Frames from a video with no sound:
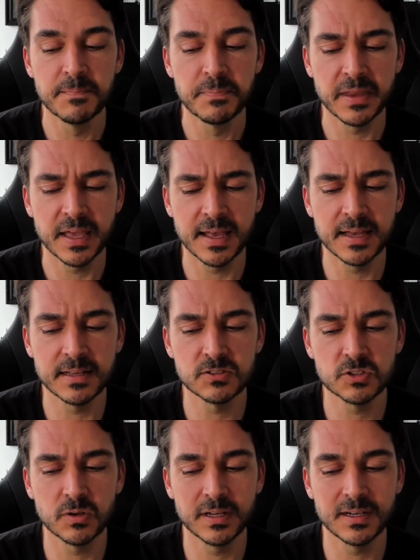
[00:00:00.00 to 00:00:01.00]
And
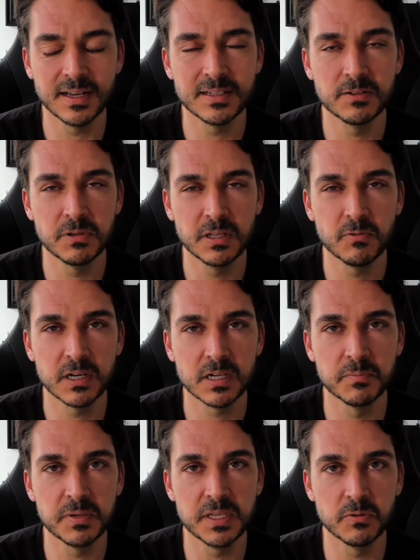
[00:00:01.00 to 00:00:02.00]
so I didn't really want to
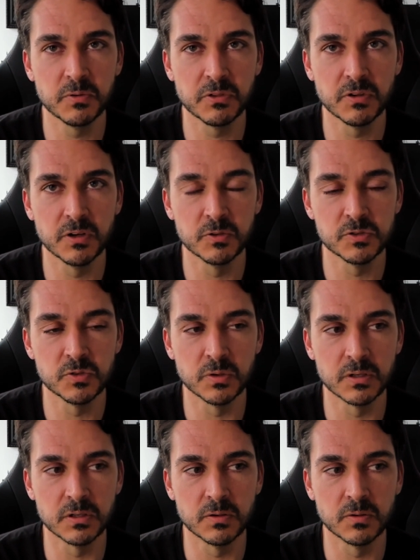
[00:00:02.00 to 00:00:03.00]
compete with those
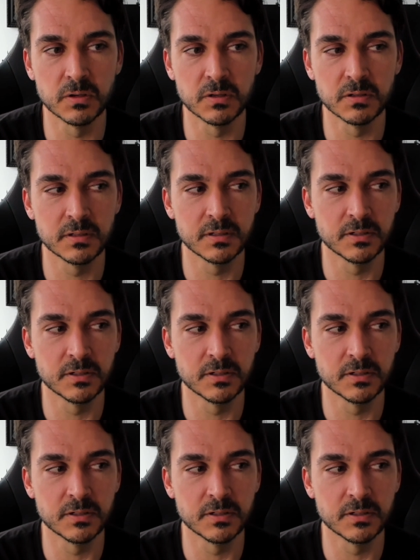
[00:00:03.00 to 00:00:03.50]
or